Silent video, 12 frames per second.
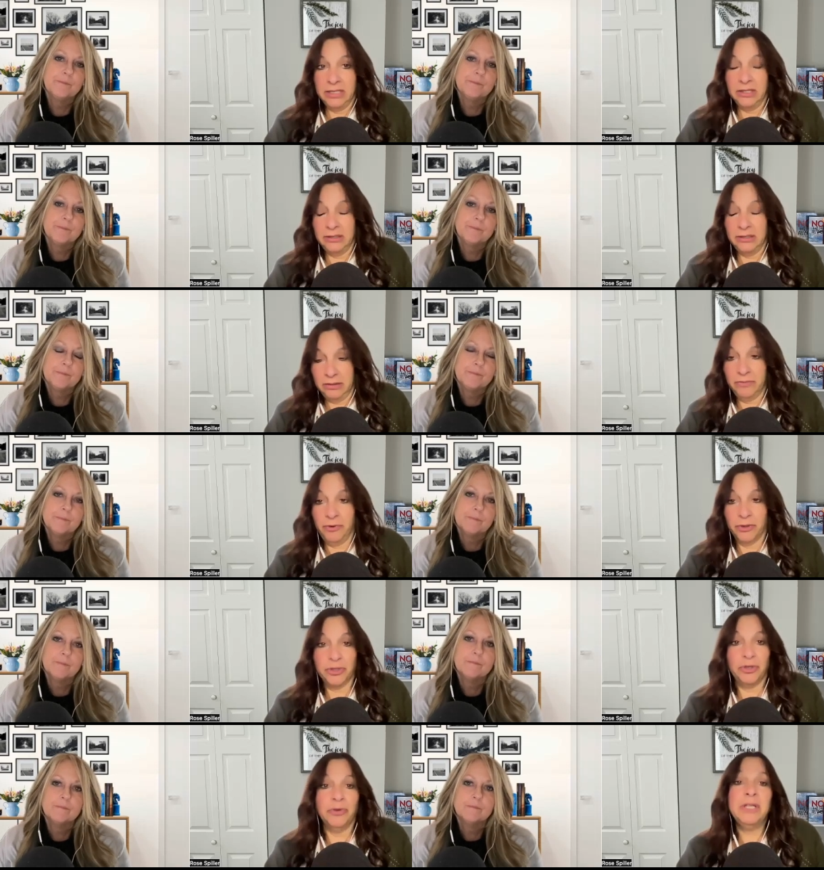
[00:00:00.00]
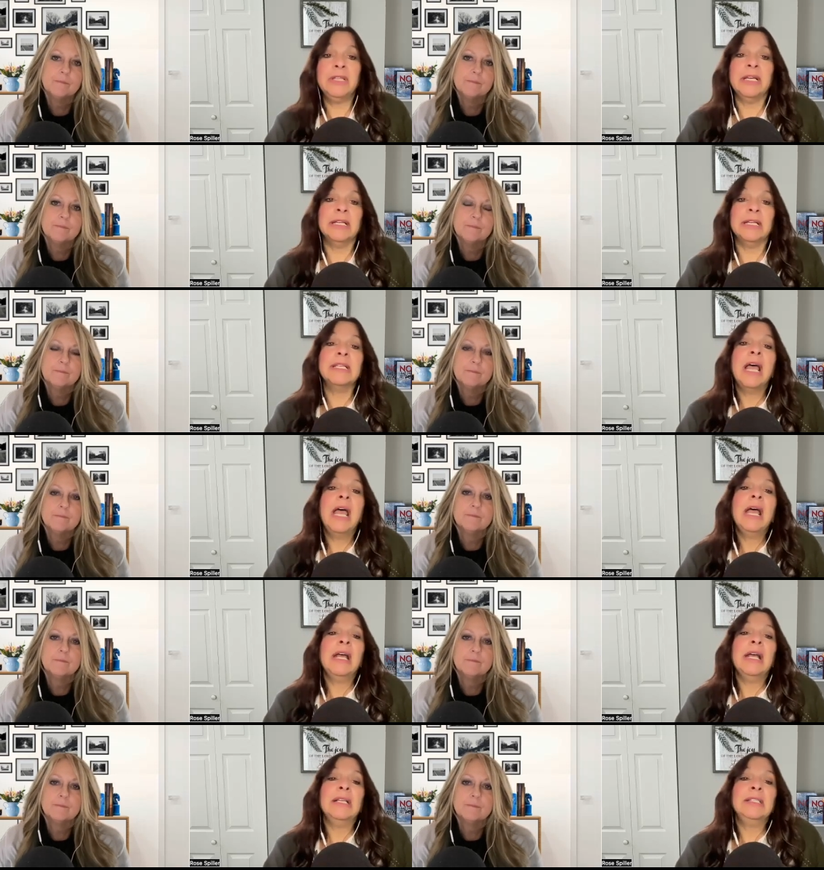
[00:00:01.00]
Speaker 1: in First Corinthians
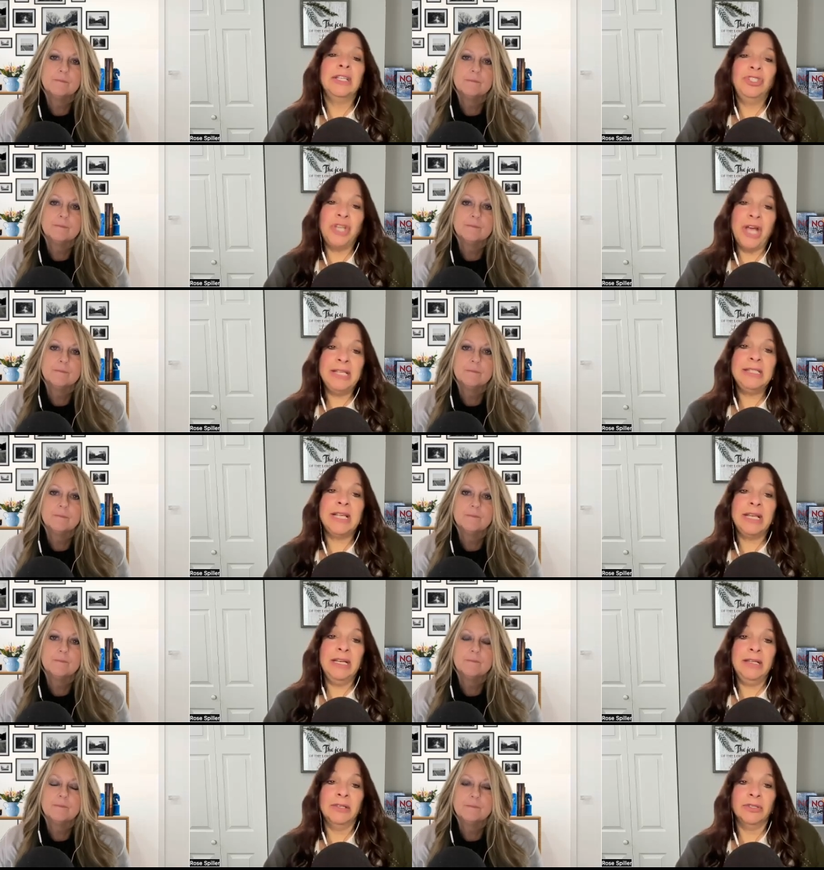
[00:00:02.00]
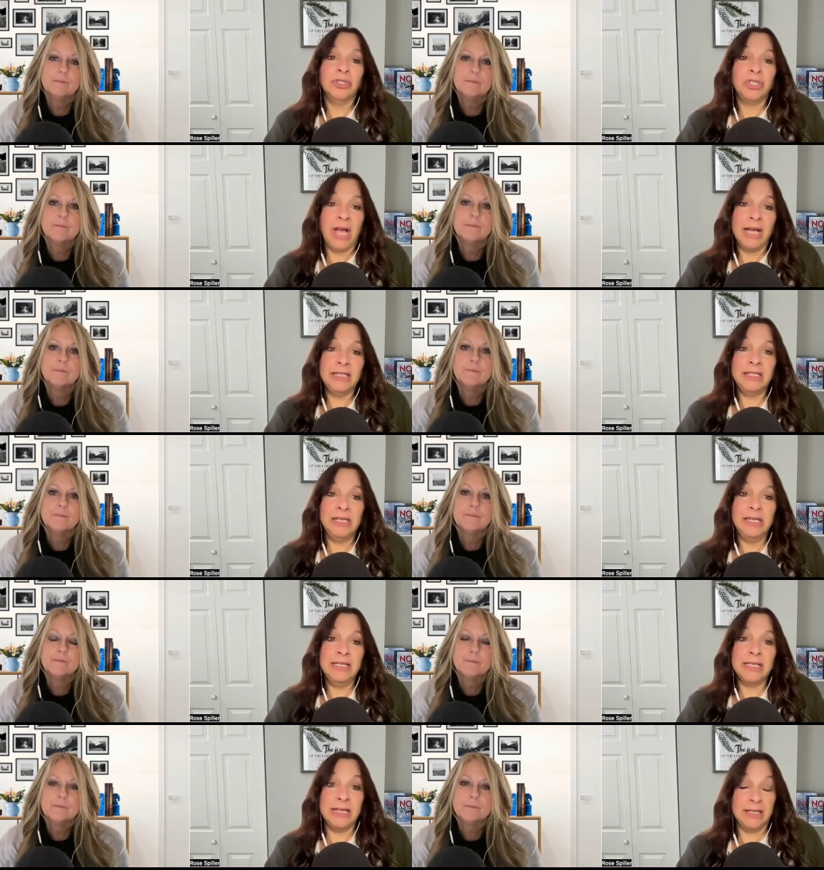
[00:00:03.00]
suggests that either
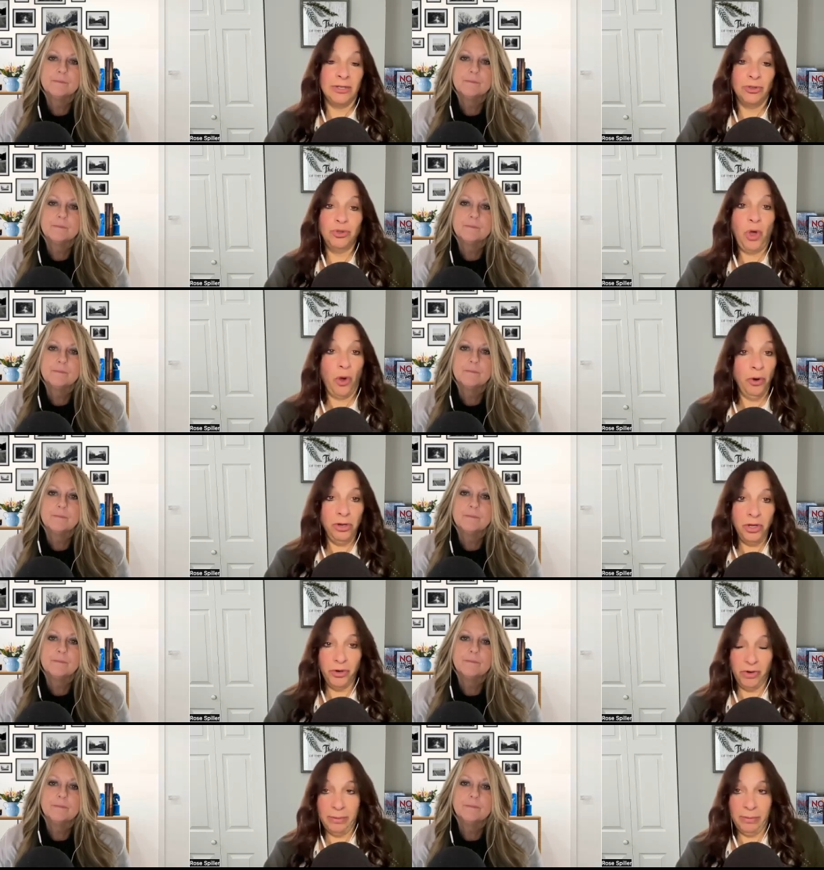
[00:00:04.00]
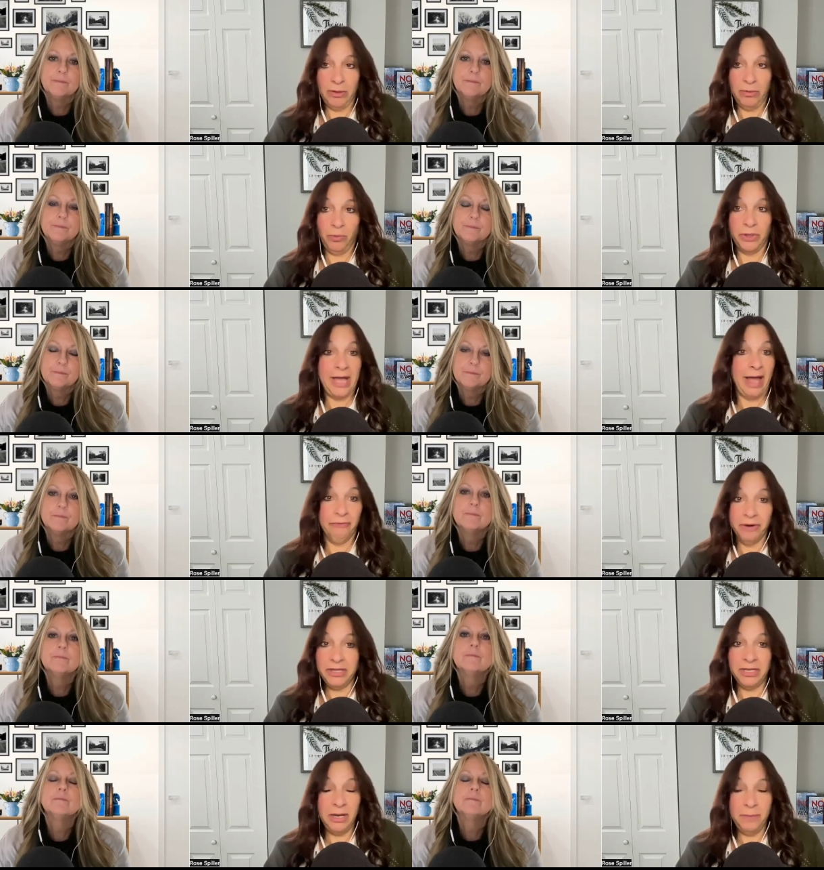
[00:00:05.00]
Sosthenes is in total agreement with
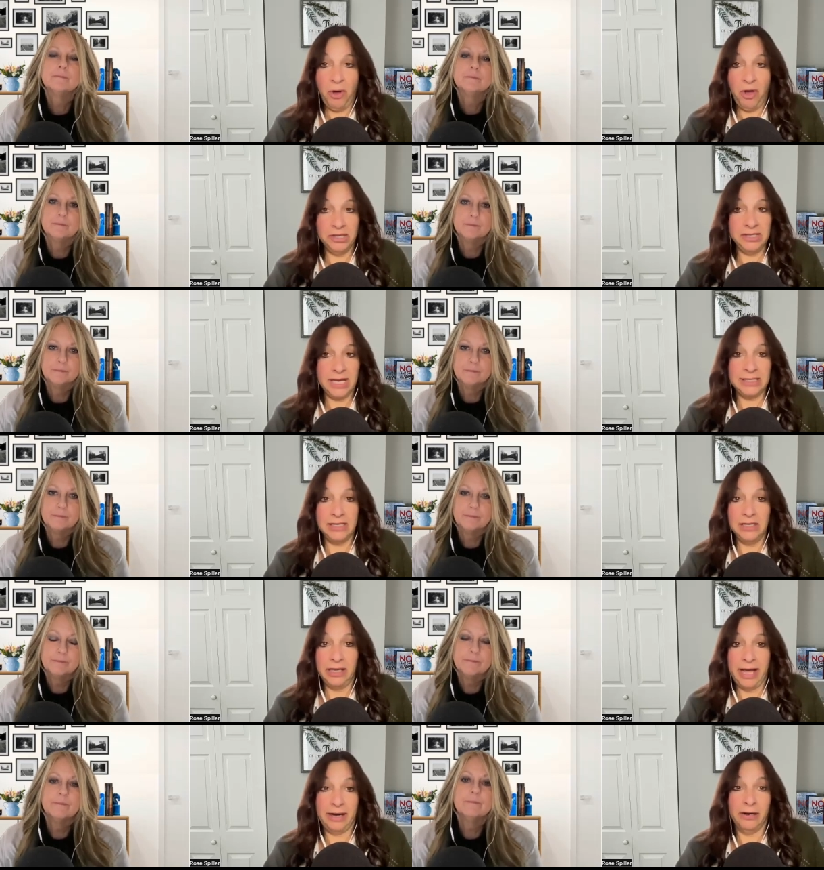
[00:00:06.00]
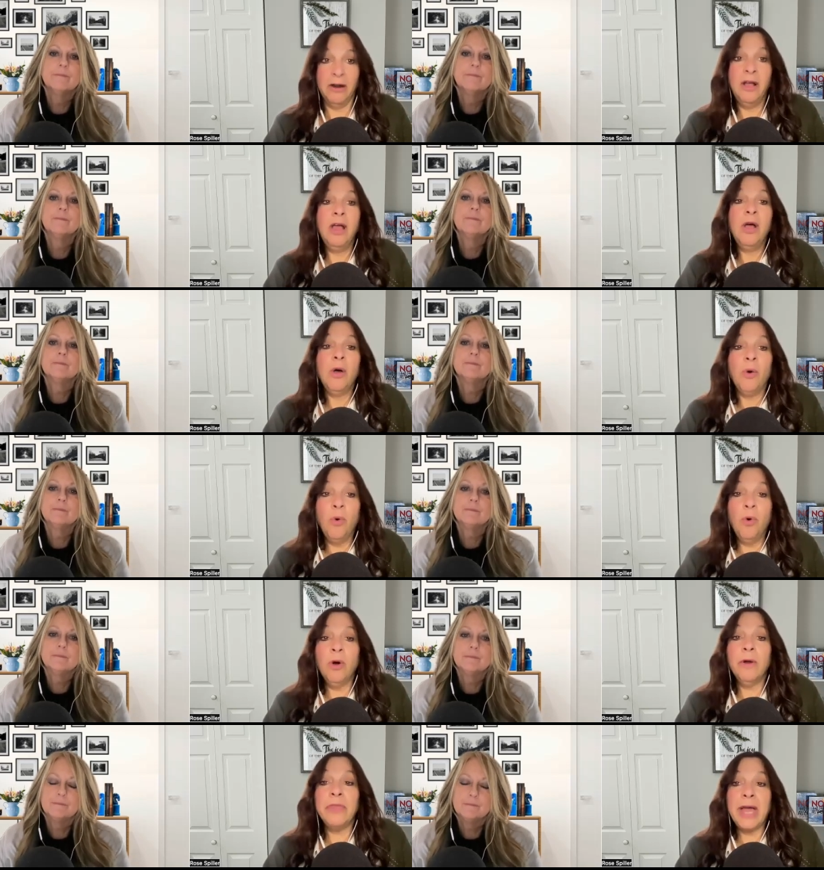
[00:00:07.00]
everything that Paul says in the letter,
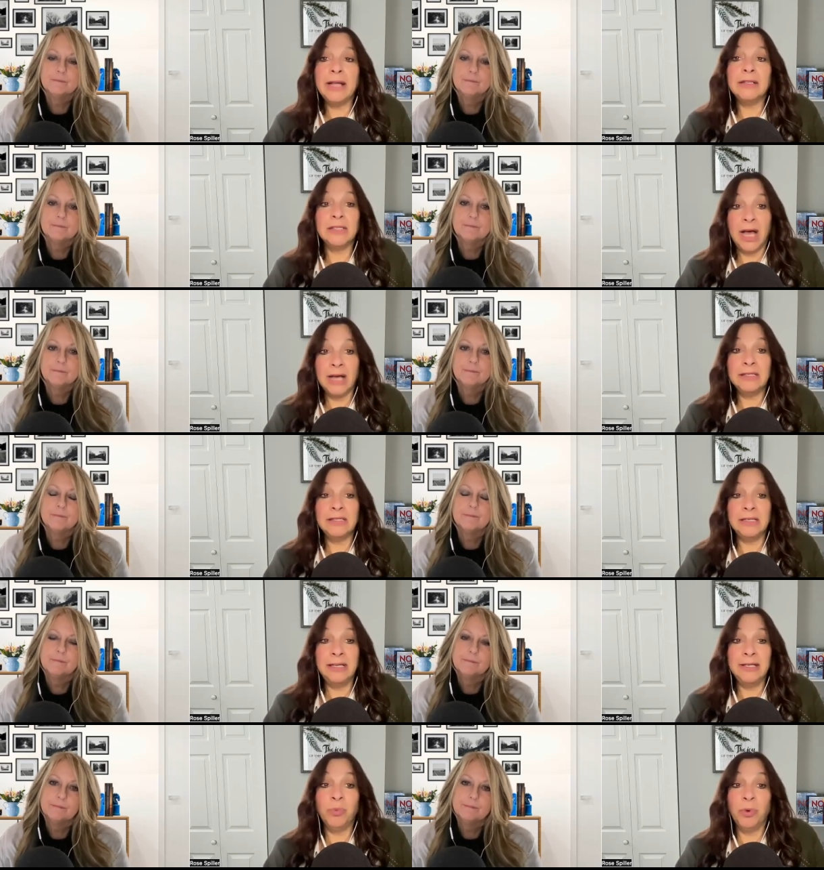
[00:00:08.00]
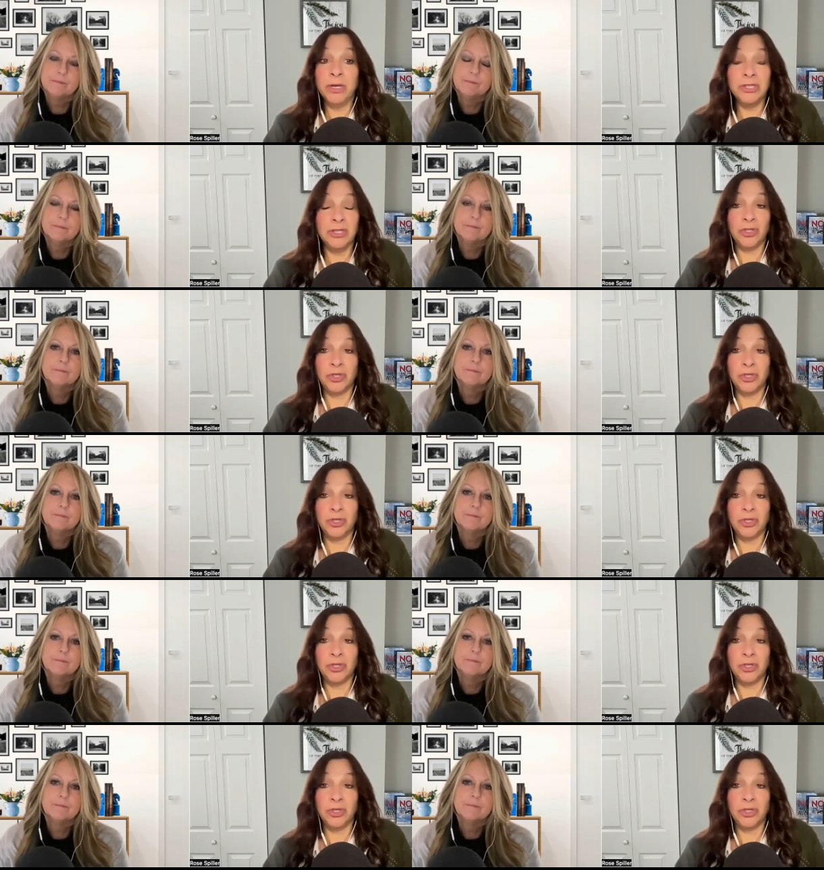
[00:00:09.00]
or that Sosthenes was the